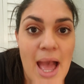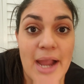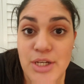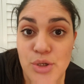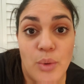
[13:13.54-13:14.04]

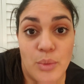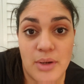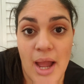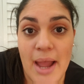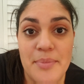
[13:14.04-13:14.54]
I don't.
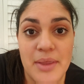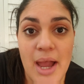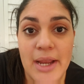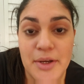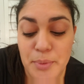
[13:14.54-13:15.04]
I'm the
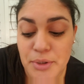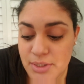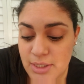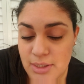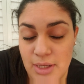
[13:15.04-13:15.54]
kind of
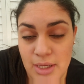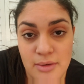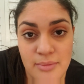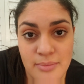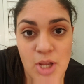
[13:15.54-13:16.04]
person,
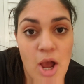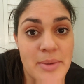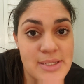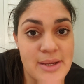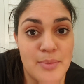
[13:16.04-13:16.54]
and
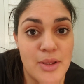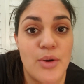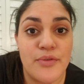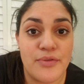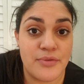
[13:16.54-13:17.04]
comment down
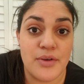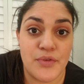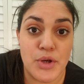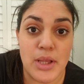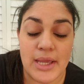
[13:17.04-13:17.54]
below if,
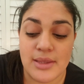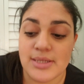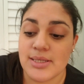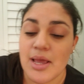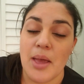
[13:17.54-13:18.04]
if you're like
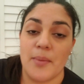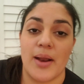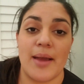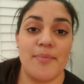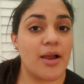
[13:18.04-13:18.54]
this, but
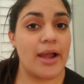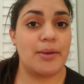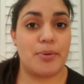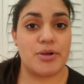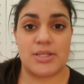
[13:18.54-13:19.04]
I'm the kind
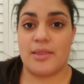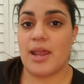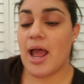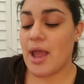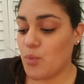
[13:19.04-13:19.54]
of person
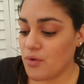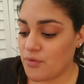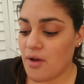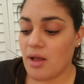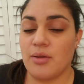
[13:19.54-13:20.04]
that I will
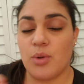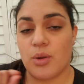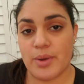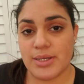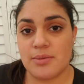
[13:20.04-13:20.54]
follow a
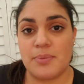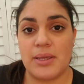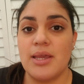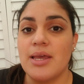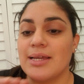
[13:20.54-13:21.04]

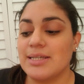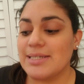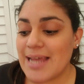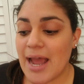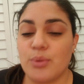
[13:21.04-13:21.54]
recipe
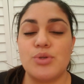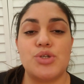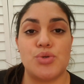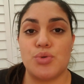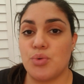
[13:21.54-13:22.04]
down
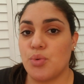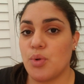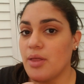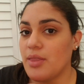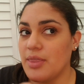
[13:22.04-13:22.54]
to
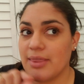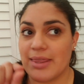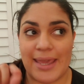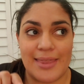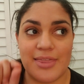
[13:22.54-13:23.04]

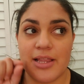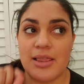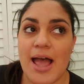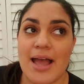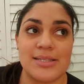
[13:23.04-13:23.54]
like the
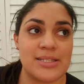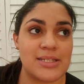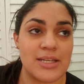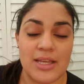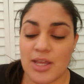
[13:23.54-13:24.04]

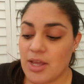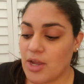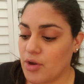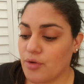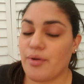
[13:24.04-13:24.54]
last
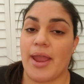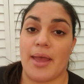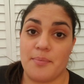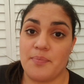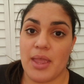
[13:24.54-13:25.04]

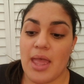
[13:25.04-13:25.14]
gram.